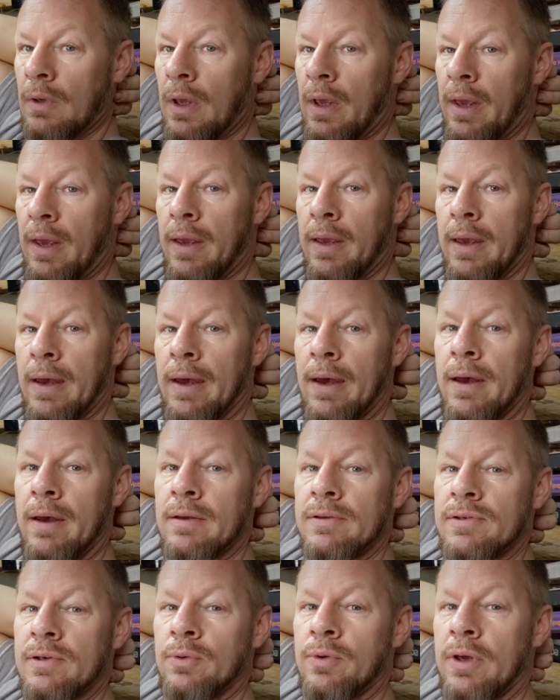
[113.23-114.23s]
Hey
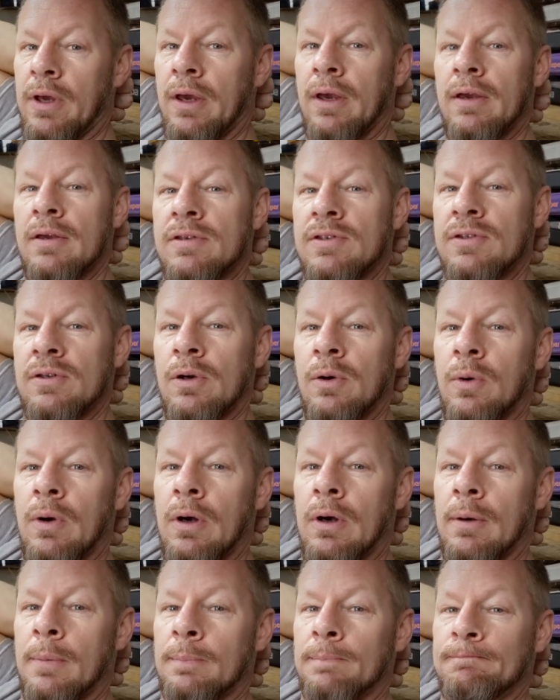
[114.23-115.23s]
guys, okay, so
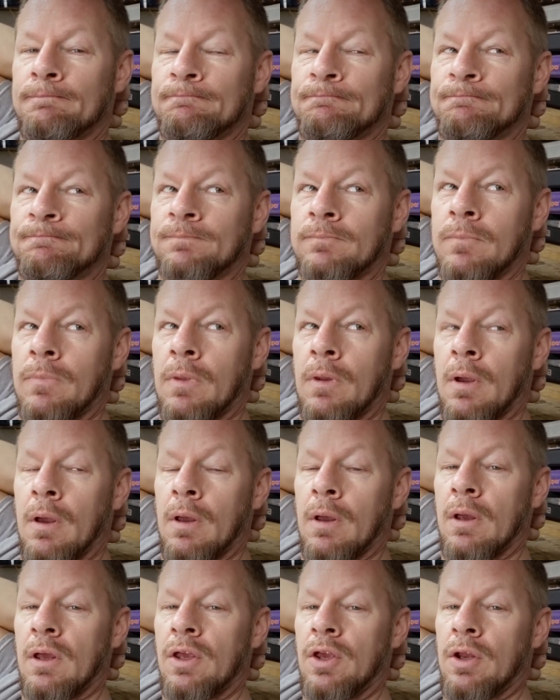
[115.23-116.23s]

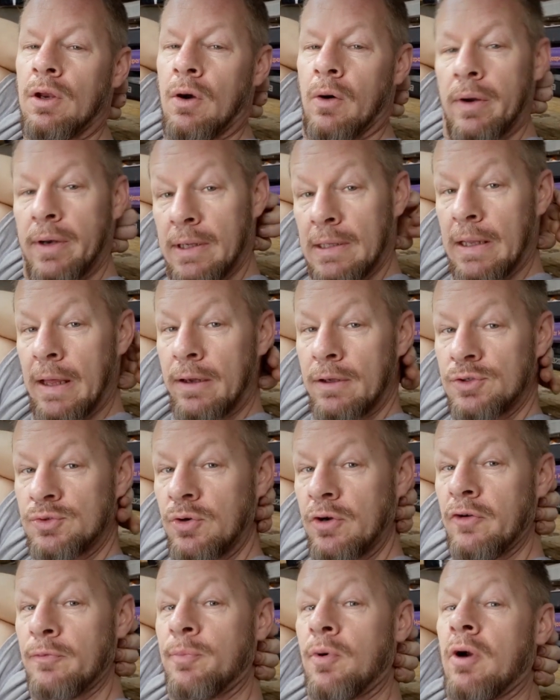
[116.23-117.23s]
I did like a
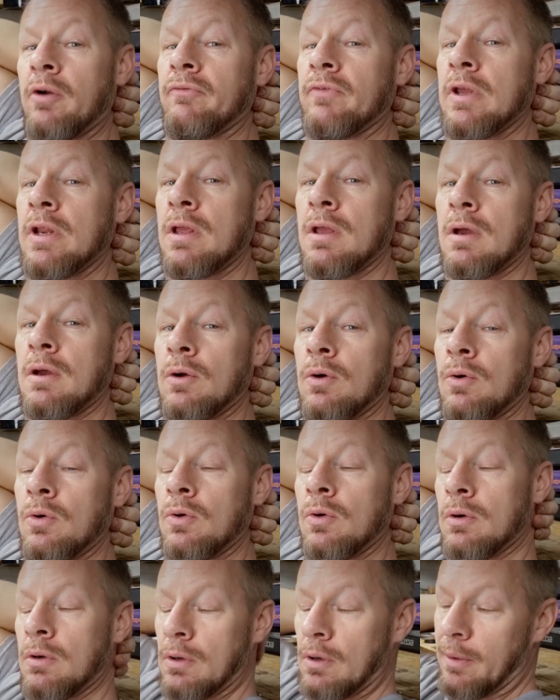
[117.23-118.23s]
12-part
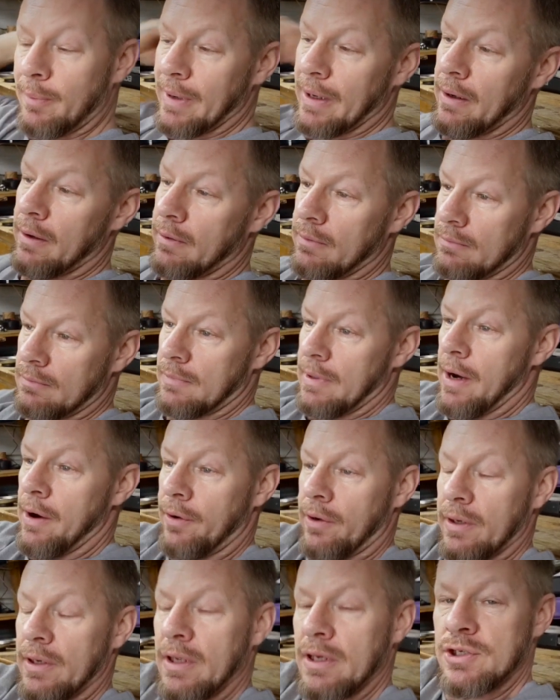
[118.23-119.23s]
video about air
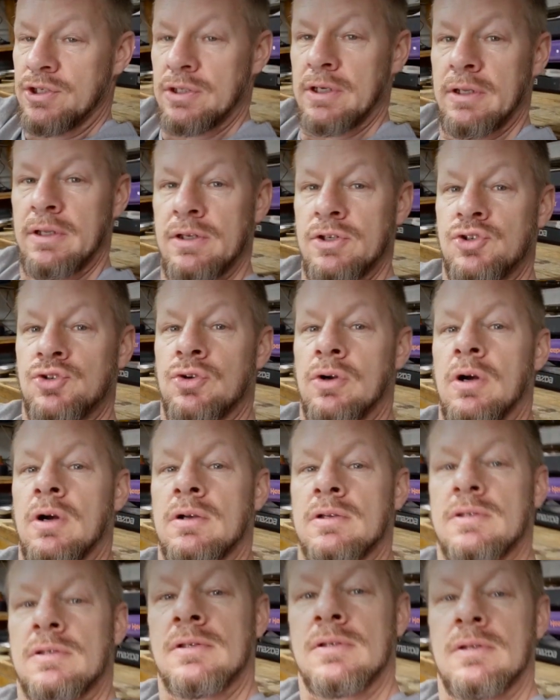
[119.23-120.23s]
conditioning these
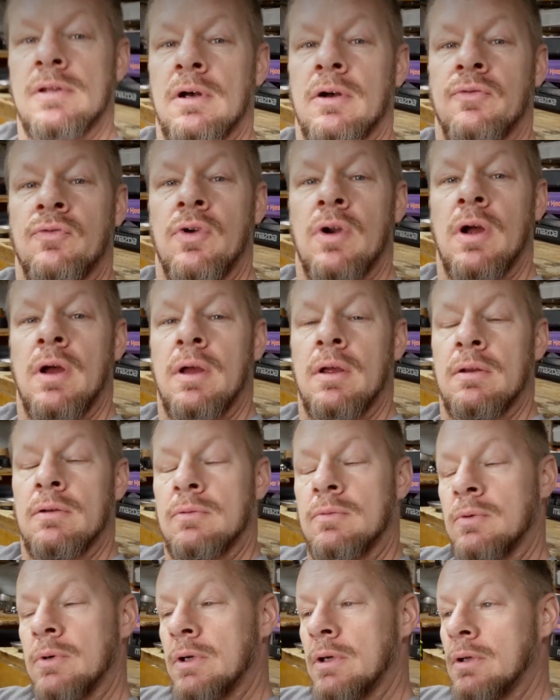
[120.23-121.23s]
trucks and stuff, right?
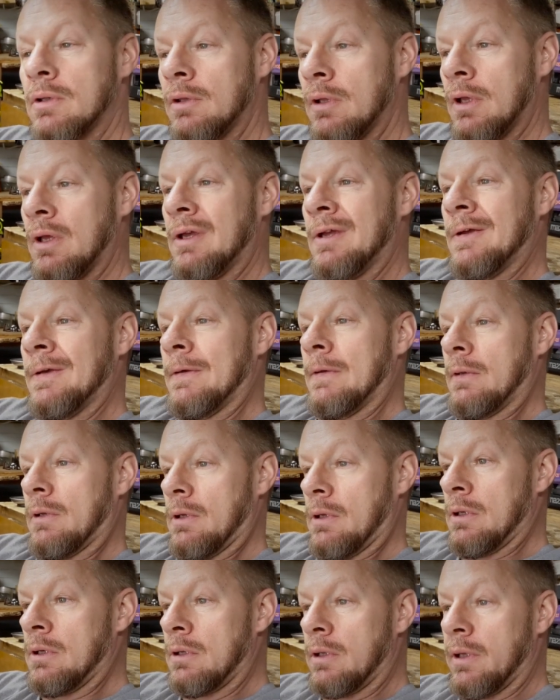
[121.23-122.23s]
Well,
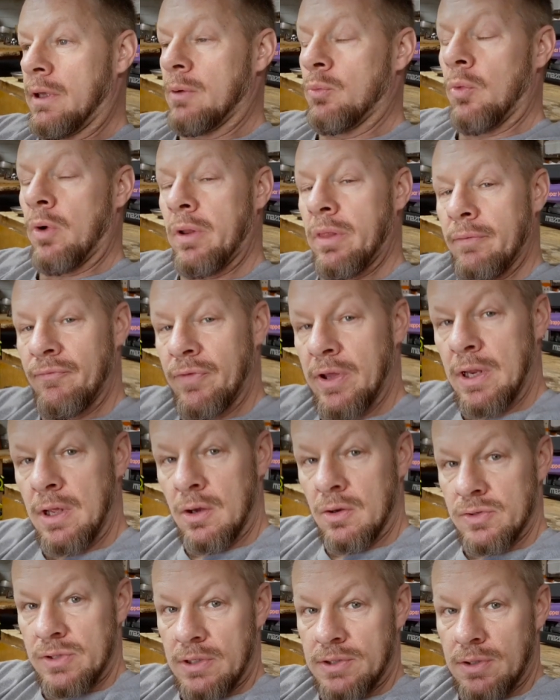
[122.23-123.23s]
in one
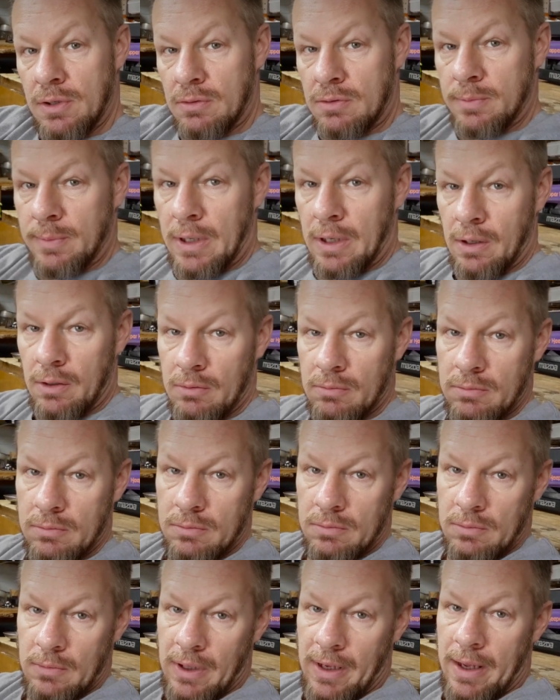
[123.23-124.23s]
videos I talked about
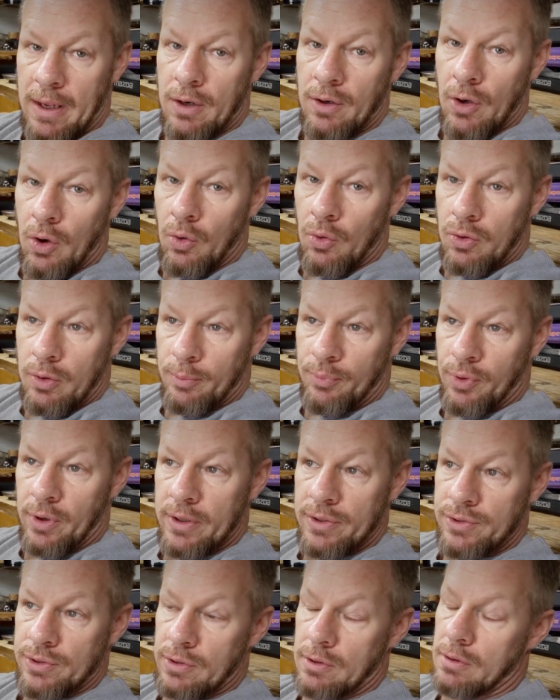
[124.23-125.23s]
I had an old
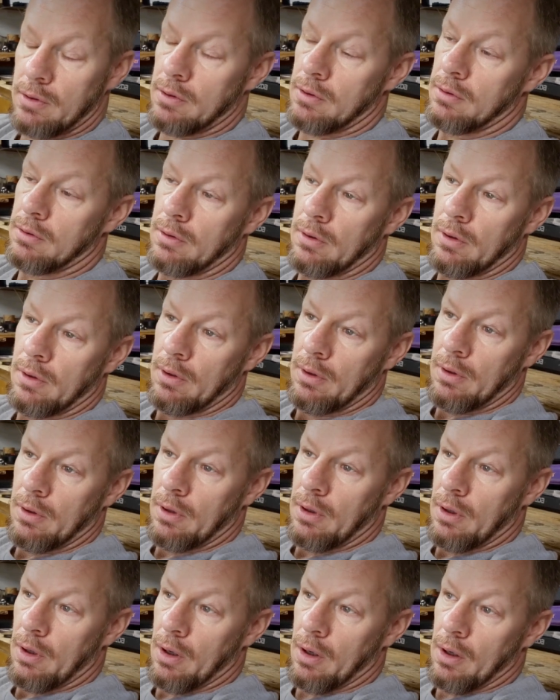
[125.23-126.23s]
compressor.
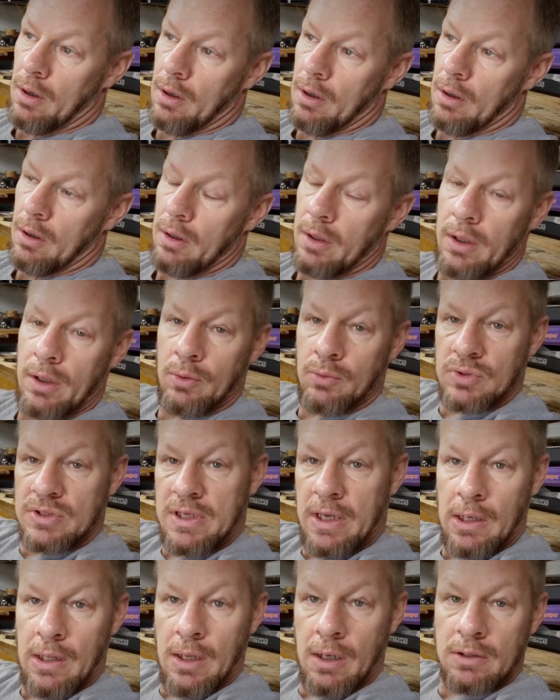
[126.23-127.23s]
It was
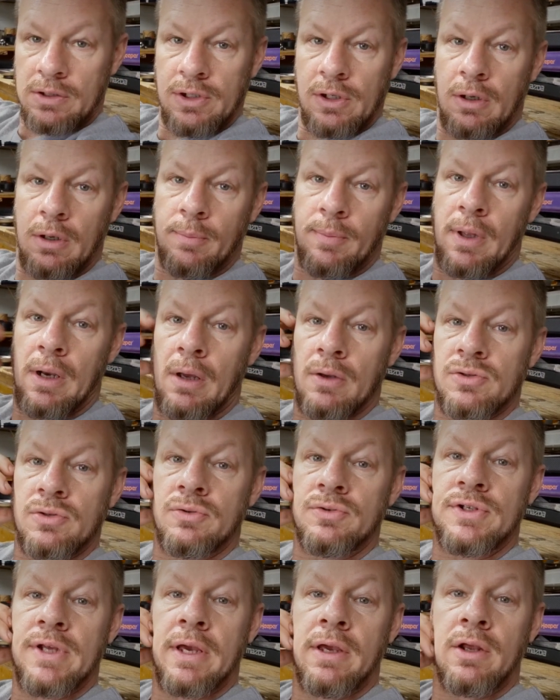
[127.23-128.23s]
kind of locked up, and I was
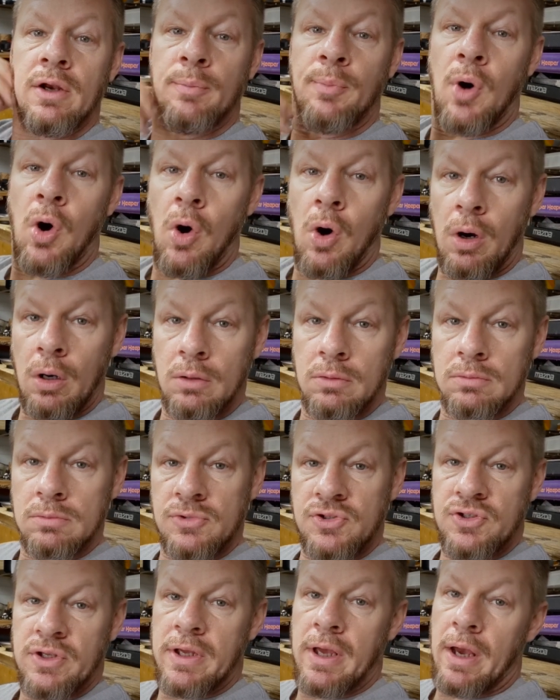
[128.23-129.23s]
going to take it apart,
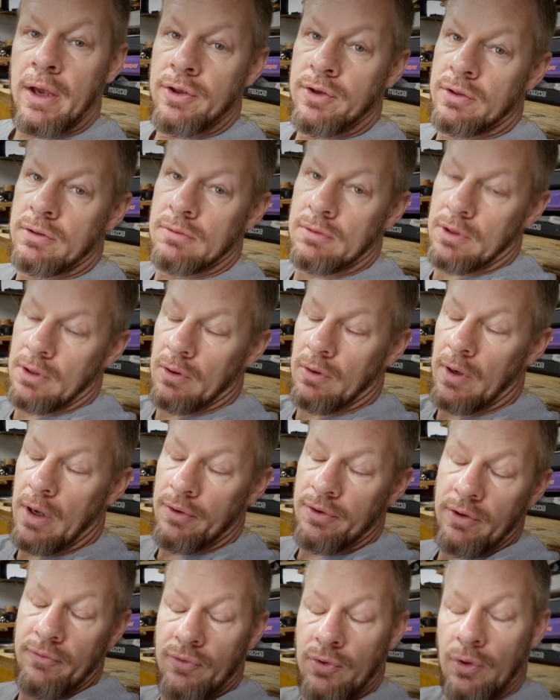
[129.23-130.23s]
see
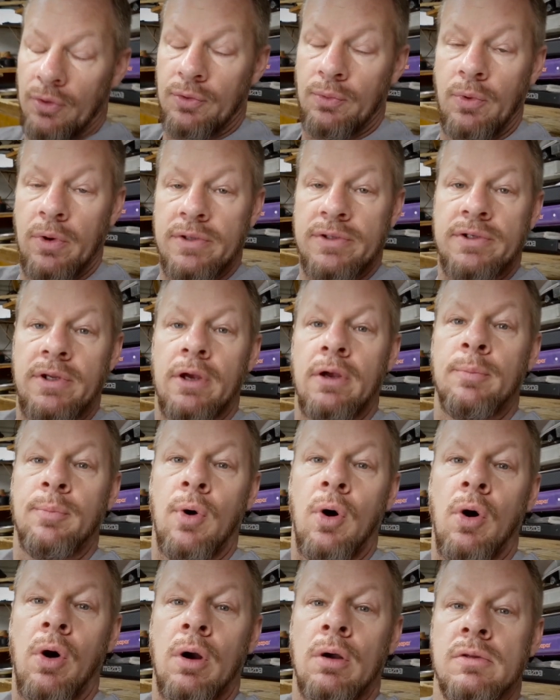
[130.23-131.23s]
how difficult it was to take
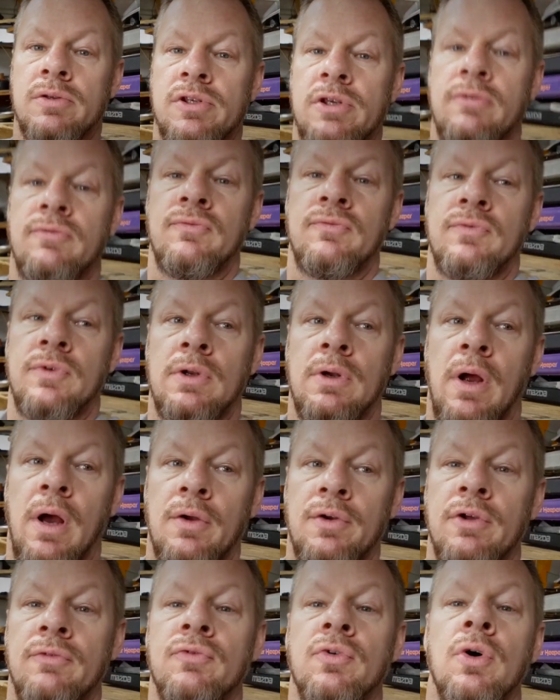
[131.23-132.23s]
apart, see
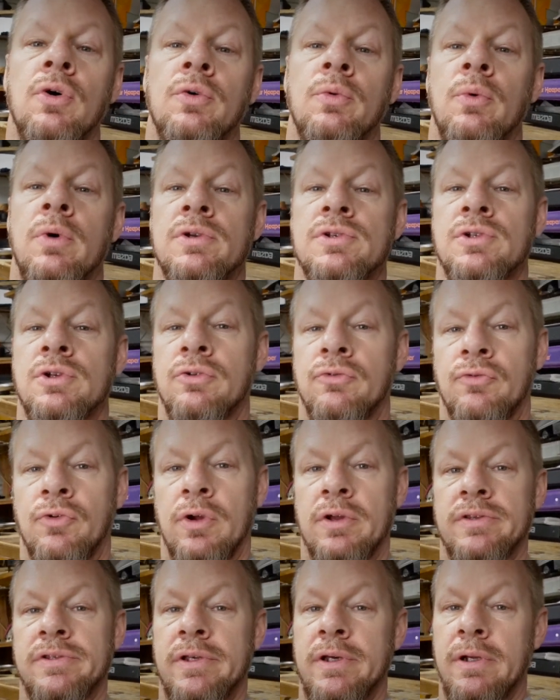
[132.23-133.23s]
how difficult it was to do
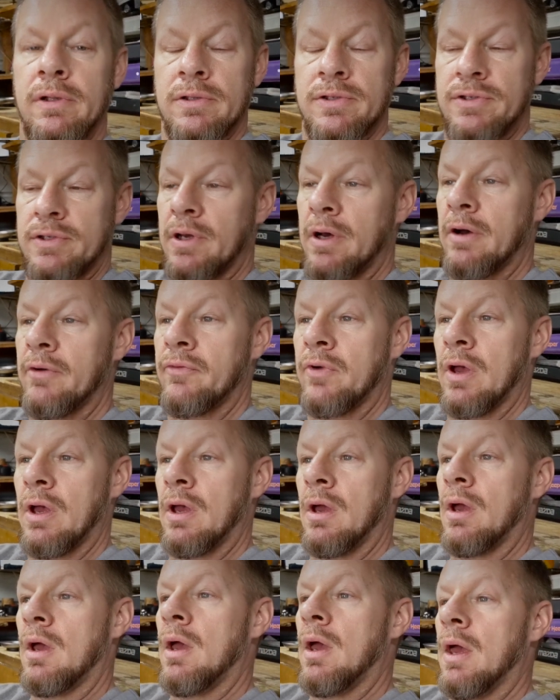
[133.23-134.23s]
front seal and stuff.
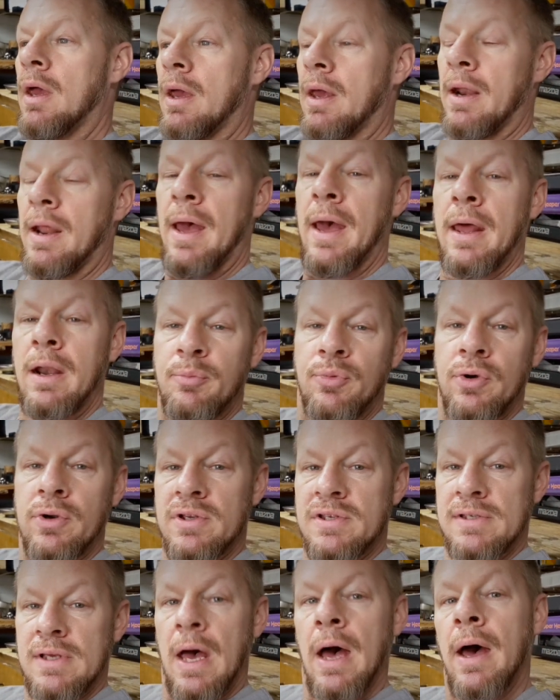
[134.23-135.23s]
And I had it put
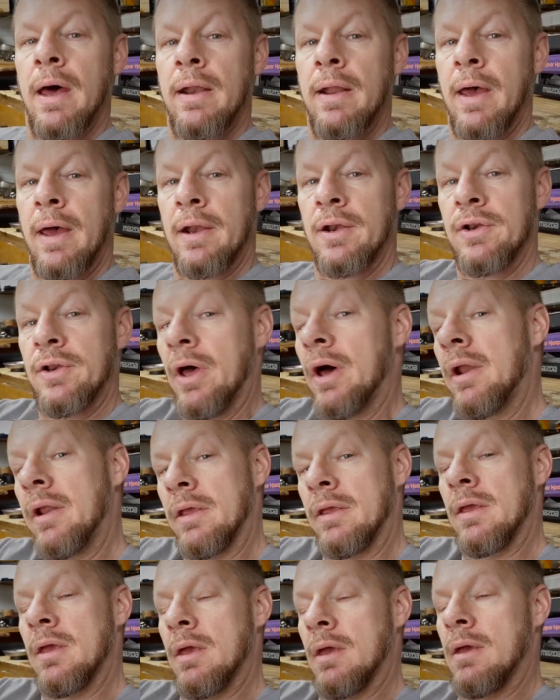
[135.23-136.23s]
aside, and I hadn't done
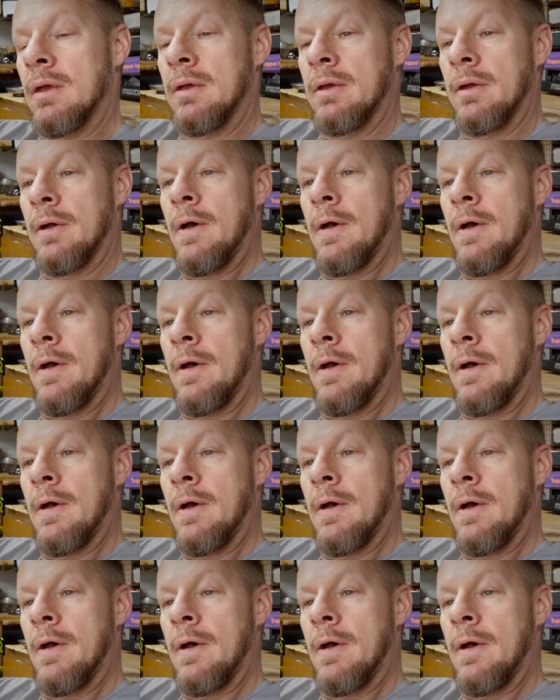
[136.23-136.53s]
it yet.